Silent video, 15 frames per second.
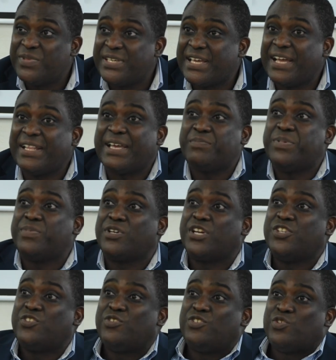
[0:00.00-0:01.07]
You can't let people
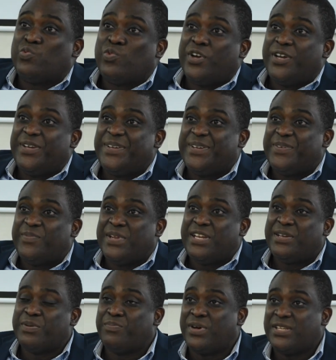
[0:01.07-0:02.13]
continue to work when they
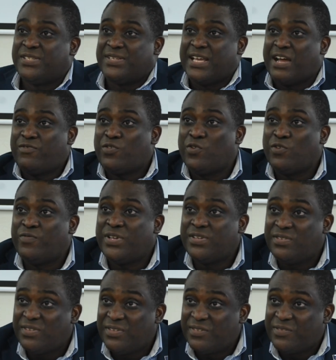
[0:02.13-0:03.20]
could possibly have COVID,
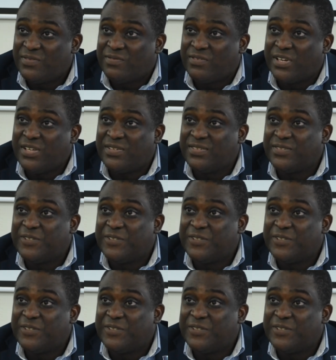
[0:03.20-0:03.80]
right?